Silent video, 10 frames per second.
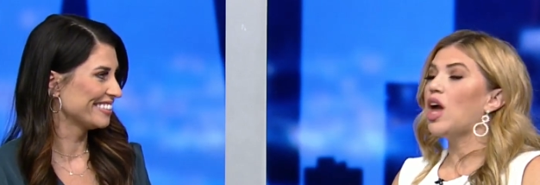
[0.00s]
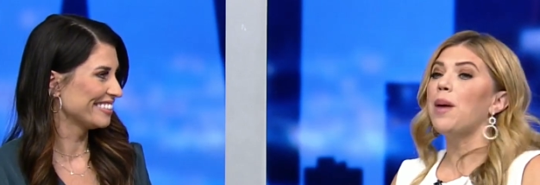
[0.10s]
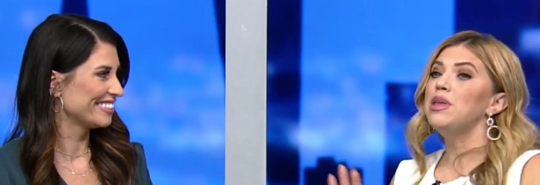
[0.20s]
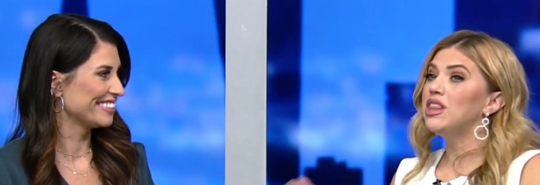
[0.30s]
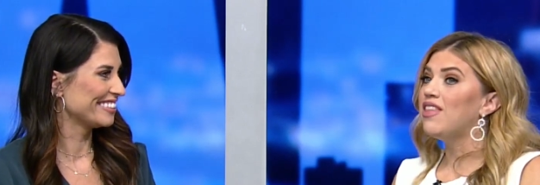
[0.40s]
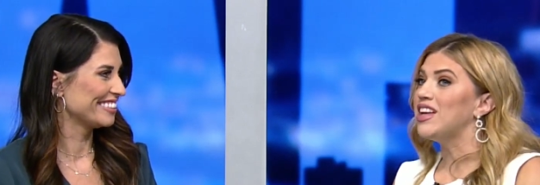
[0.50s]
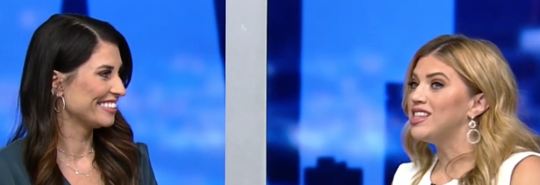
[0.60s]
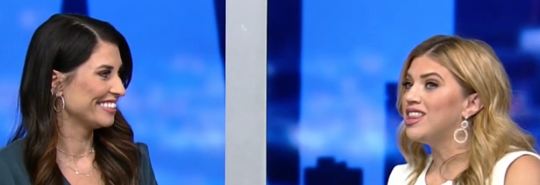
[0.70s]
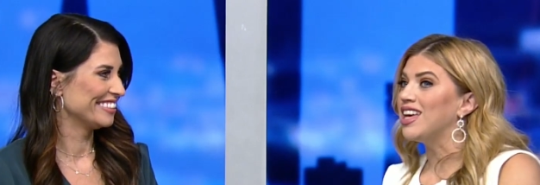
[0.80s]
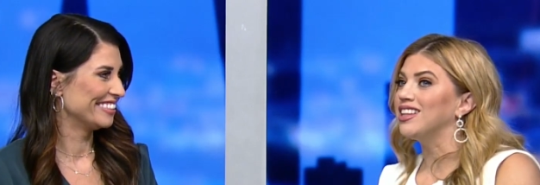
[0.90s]
Speaker 1: I mean, and
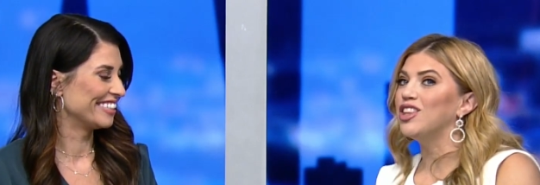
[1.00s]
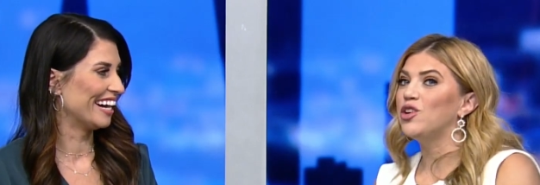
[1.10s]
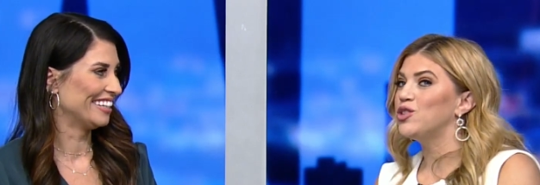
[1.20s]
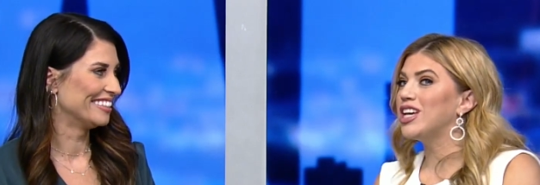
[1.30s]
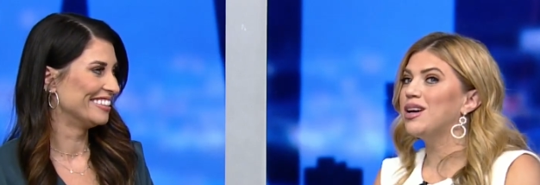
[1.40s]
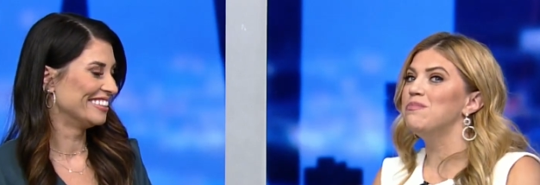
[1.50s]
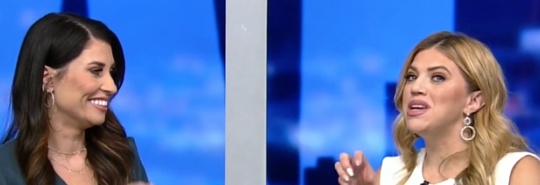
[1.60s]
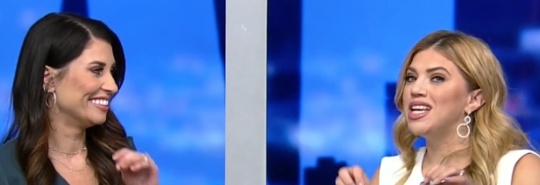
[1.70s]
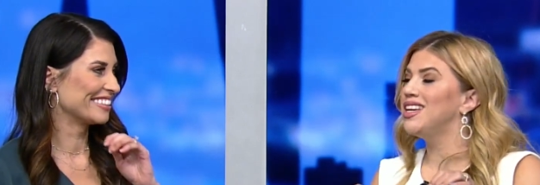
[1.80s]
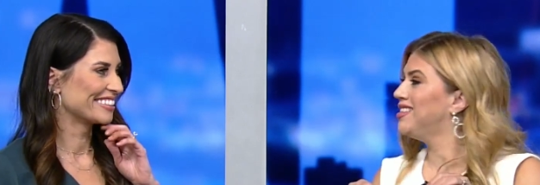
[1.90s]
that's the thing. There's like a
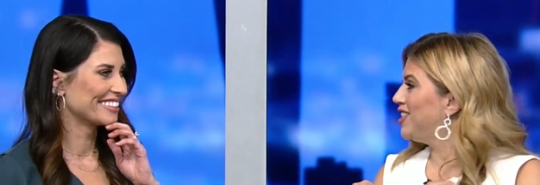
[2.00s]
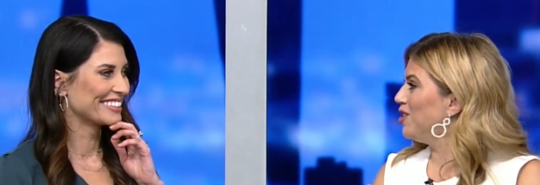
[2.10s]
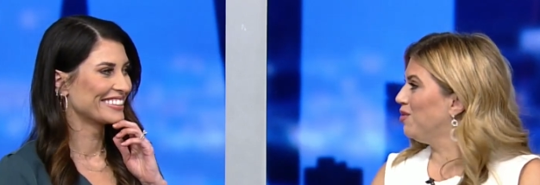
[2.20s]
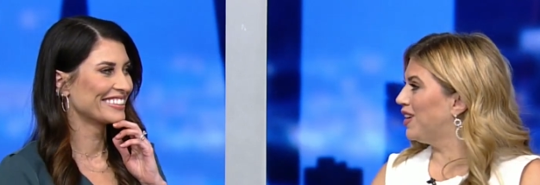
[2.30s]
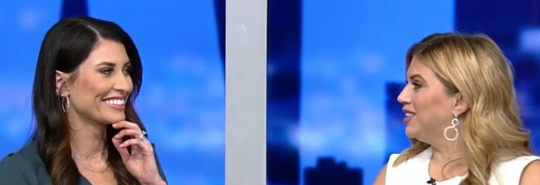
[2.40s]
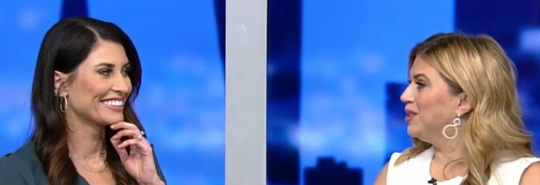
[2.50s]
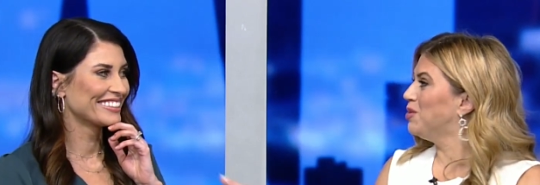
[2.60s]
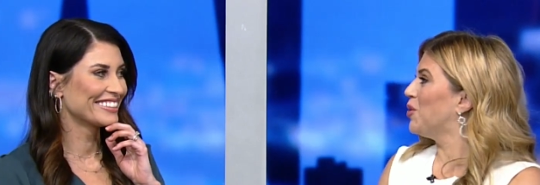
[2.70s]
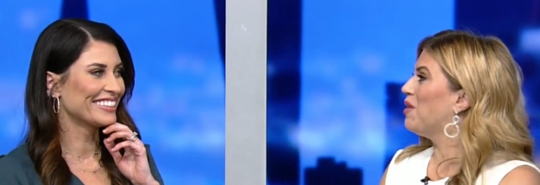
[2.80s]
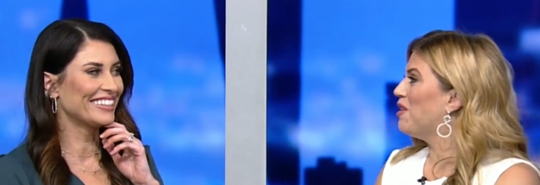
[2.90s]
mini Steel
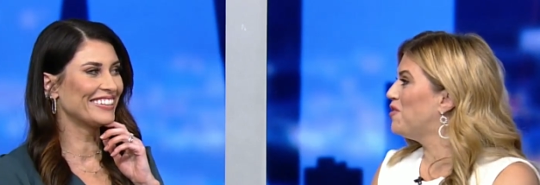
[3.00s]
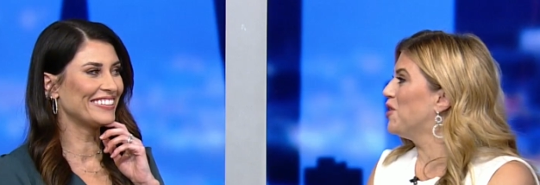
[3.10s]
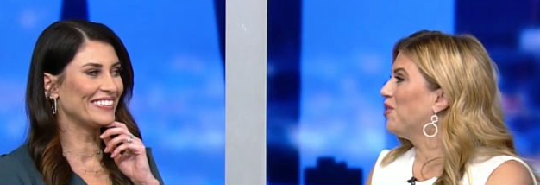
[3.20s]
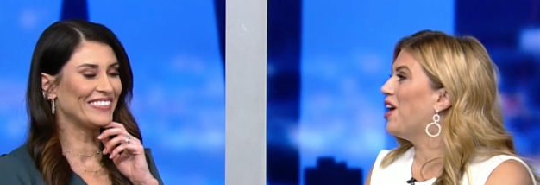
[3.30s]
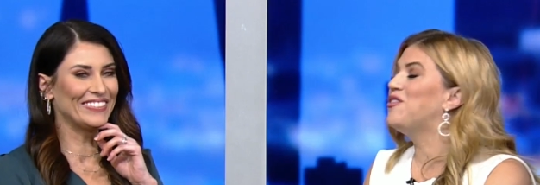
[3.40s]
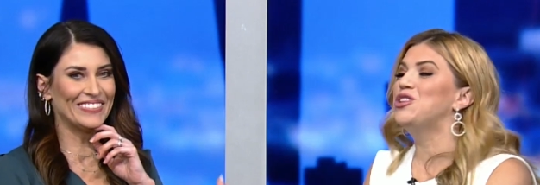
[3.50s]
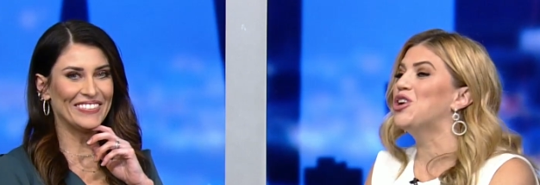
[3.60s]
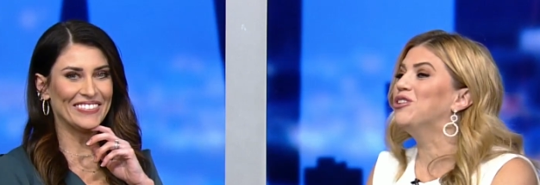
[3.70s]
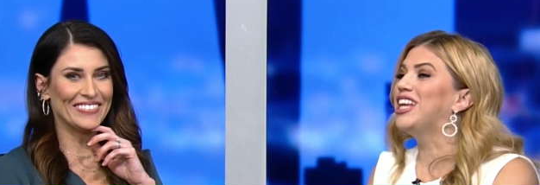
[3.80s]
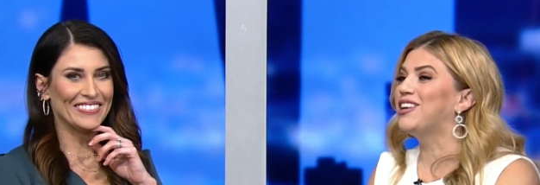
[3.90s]
Phantom, so even oh. if you if oh.
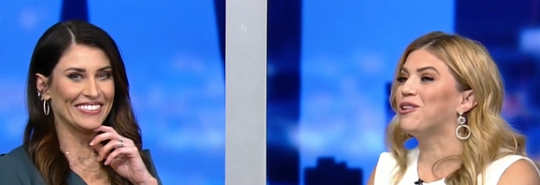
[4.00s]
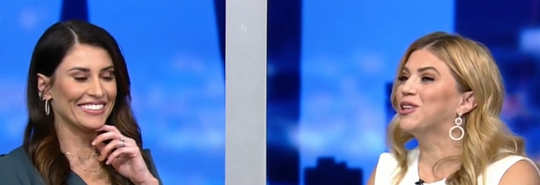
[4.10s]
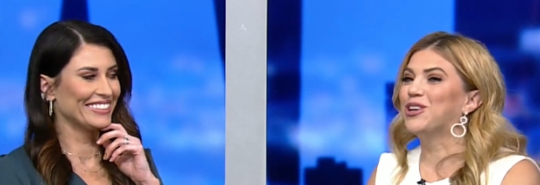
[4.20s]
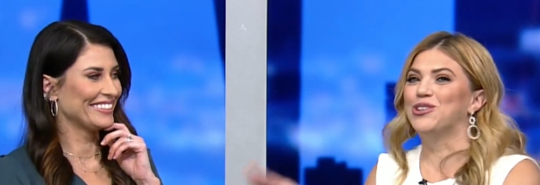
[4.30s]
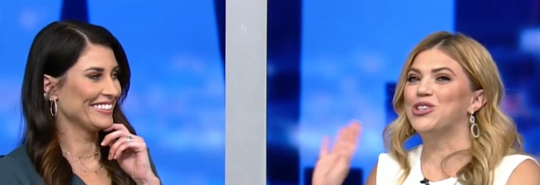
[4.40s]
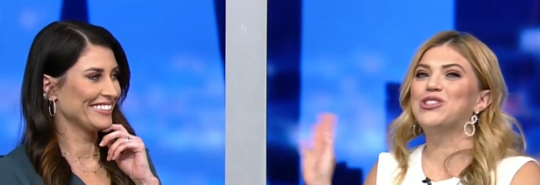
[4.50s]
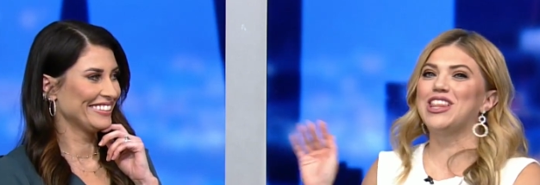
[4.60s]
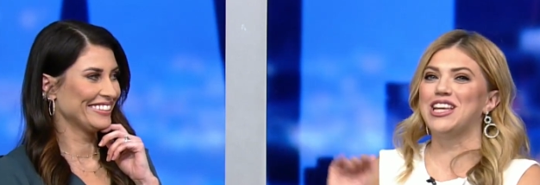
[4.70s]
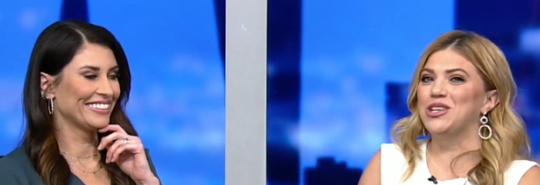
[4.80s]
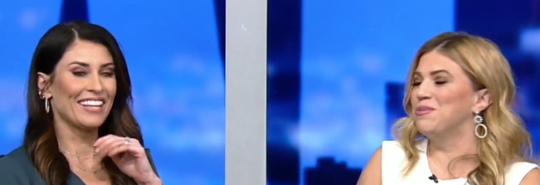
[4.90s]
you don't like roller
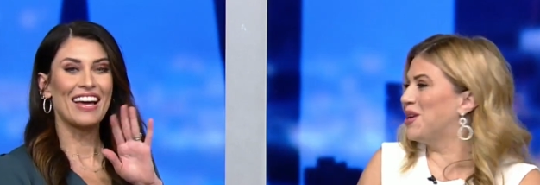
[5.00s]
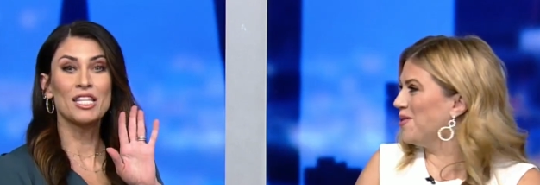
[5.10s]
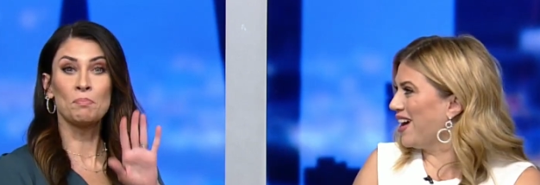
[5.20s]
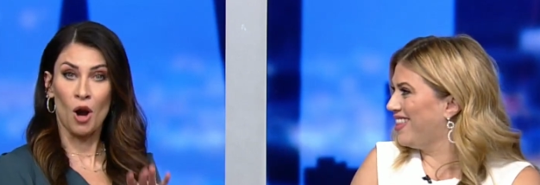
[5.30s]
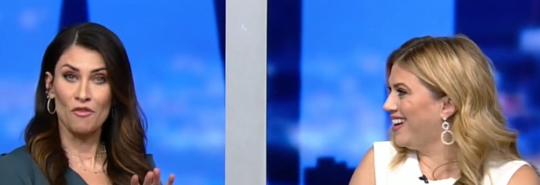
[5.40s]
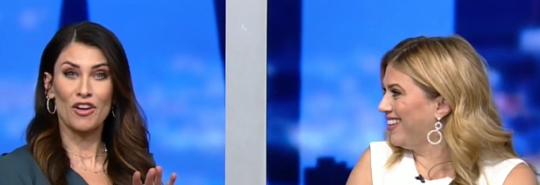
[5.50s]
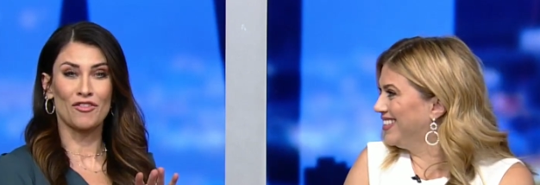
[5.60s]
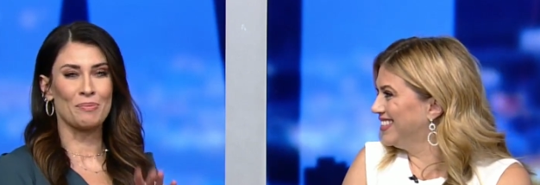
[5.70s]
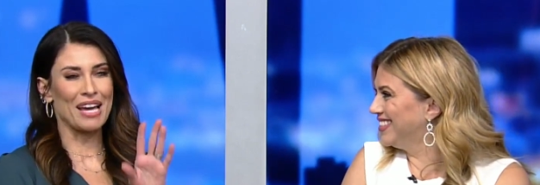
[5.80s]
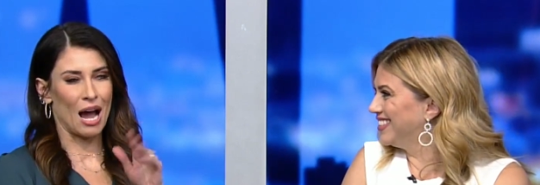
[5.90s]
coasters, I think you'll be that's okay perfect
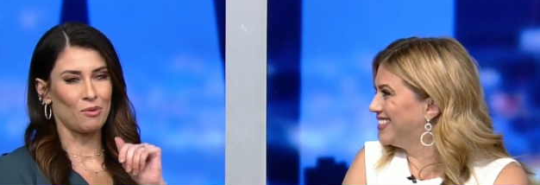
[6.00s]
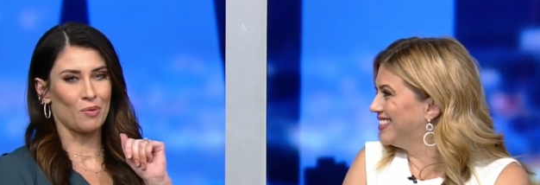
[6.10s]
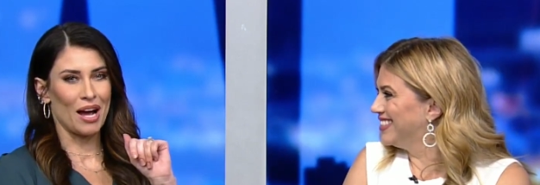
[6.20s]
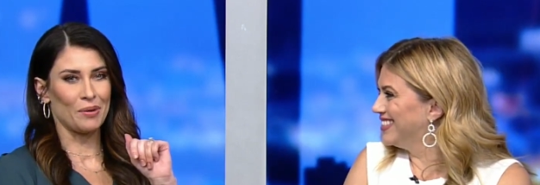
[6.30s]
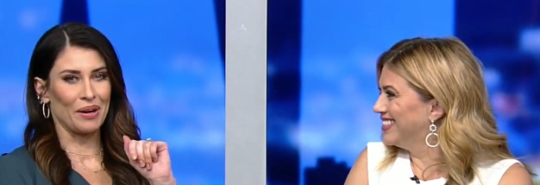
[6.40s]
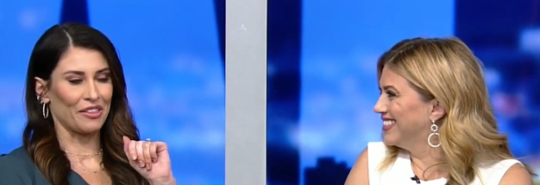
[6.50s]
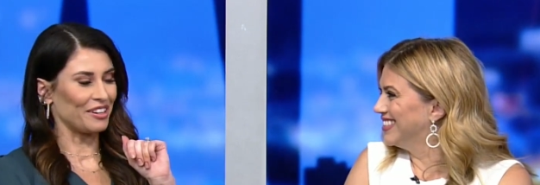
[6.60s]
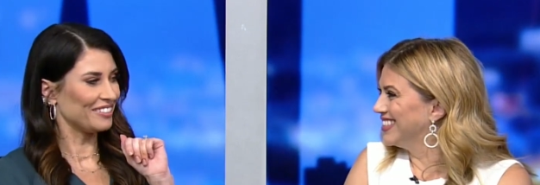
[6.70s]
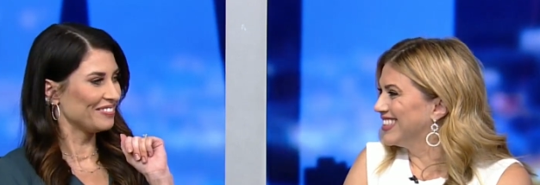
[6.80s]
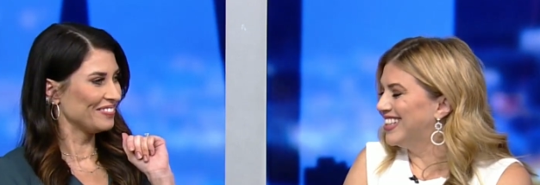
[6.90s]
there.
Speaker 2: for me. I will ride it with
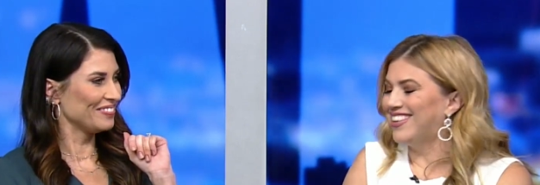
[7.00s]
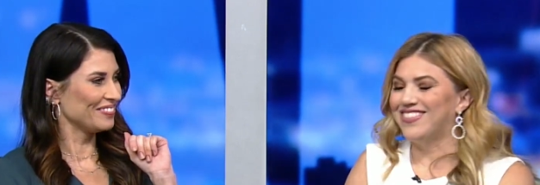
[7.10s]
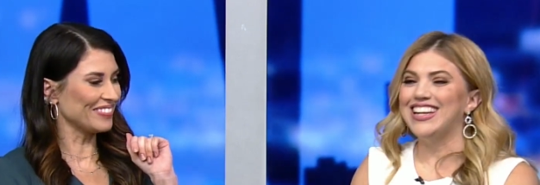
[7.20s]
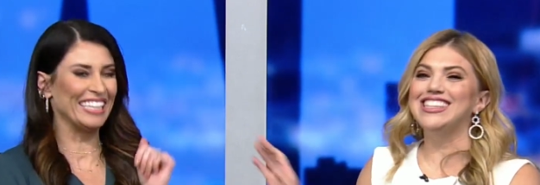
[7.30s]
her. All right.